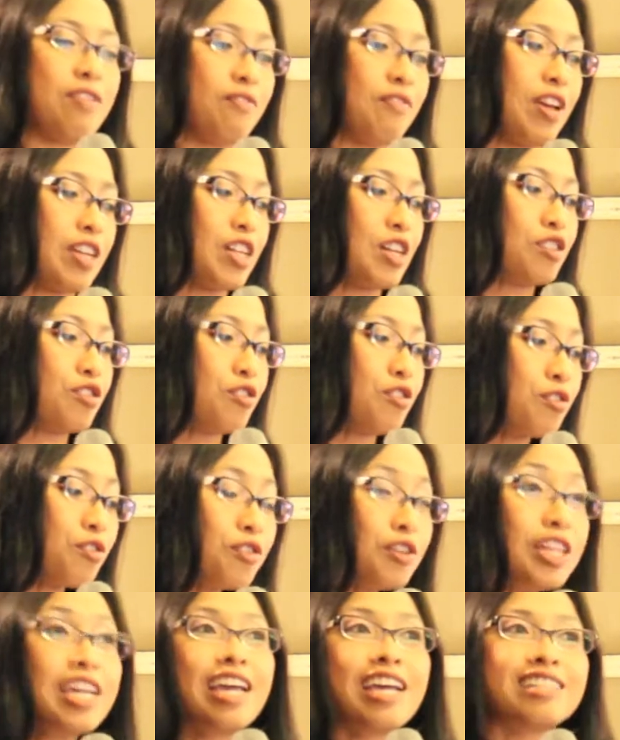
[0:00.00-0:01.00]
unveil a
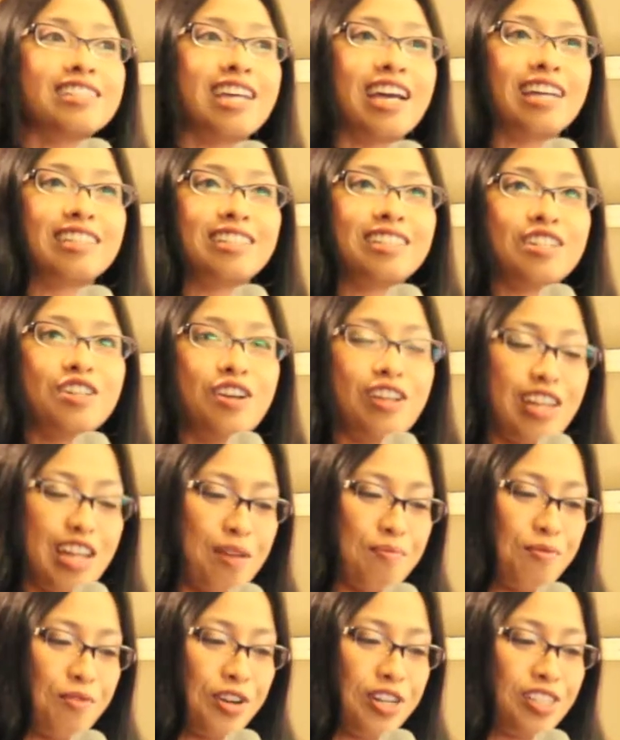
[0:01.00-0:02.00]
truly exciting
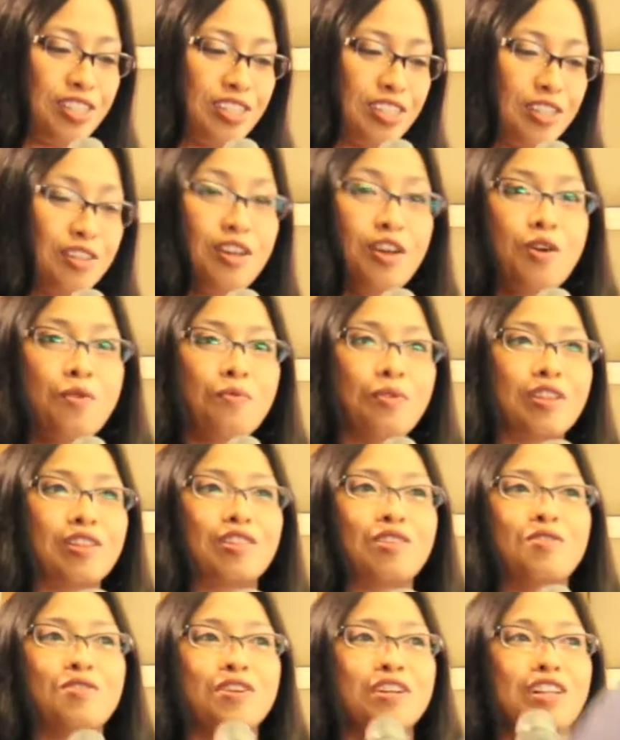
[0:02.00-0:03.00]
collaboration with
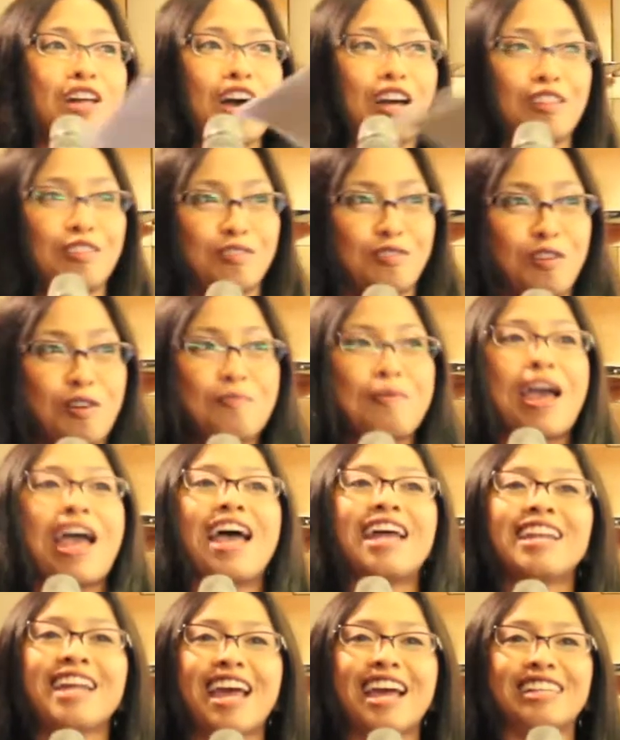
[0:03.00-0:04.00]
local heartthrob
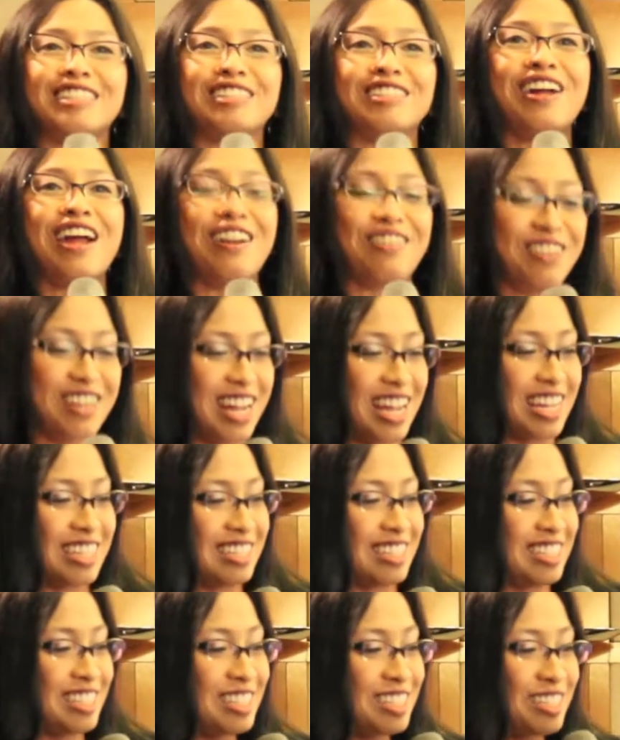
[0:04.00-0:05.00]
and actor Aaron
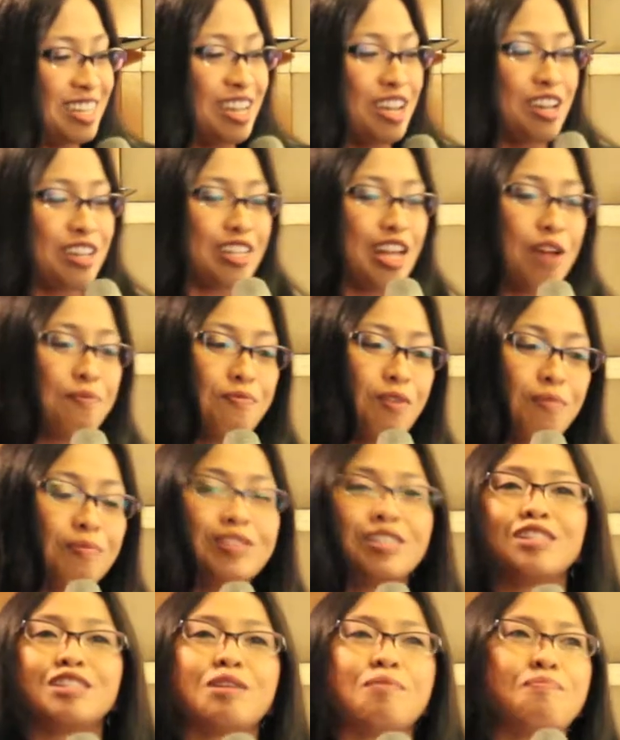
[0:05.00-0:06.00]
Aziz that
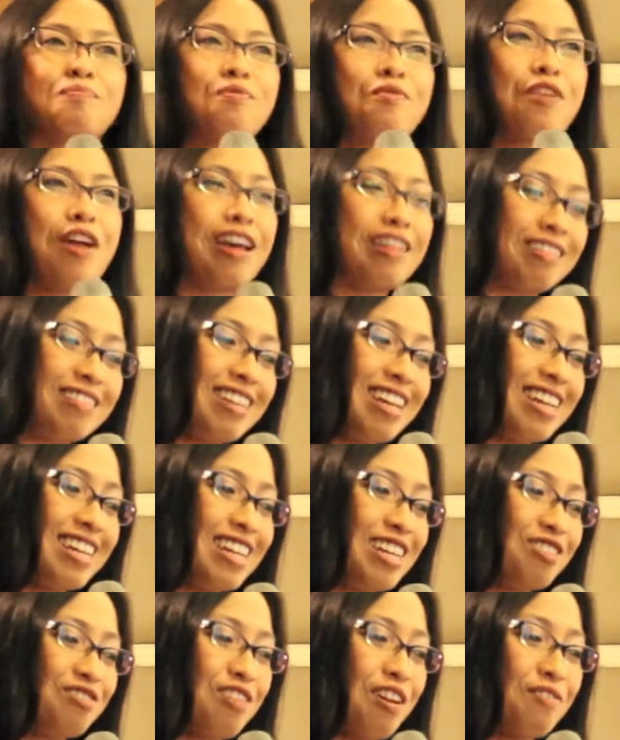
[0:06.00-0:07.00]
promises a
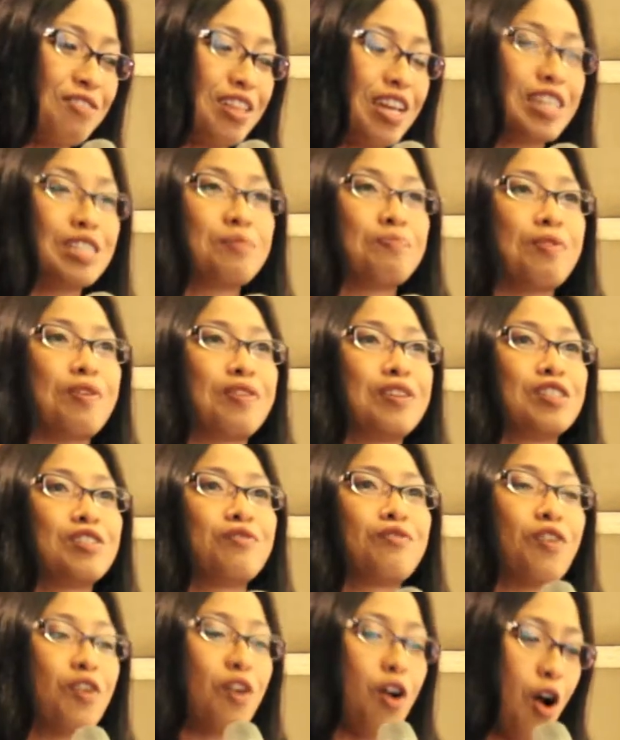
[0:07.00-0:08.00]
breathtaking travel experience
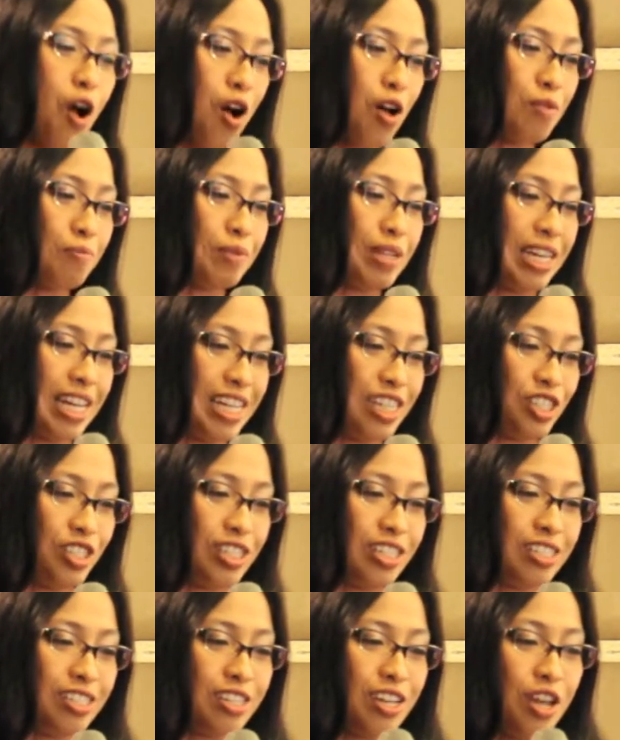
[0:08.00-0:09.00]
for all
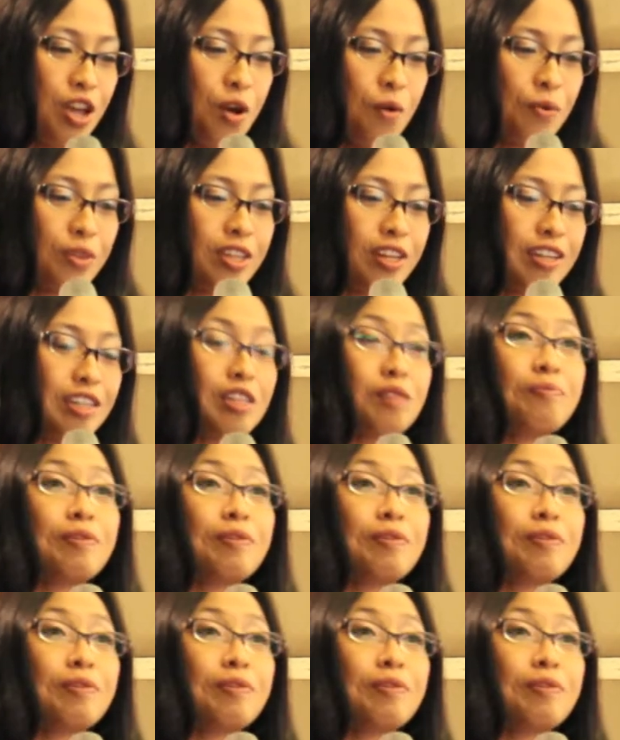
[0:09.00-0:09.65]
Malaysians. With a little